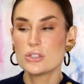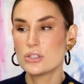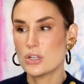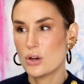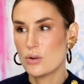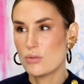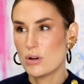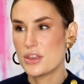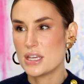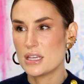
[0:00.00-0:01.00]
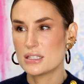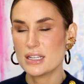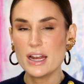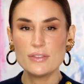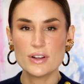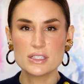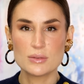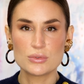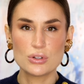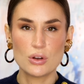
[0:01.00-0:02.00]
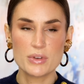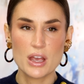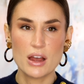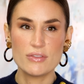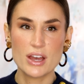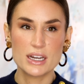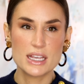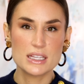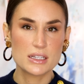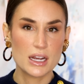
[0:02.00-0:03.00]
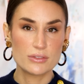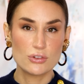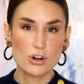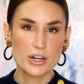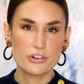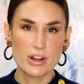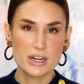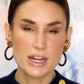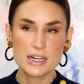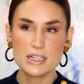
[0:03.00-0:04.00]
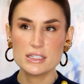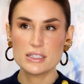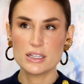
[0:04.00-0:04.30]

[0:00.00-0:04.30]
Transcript: So the side effect someone told me of that is kind of chronic rhinitis.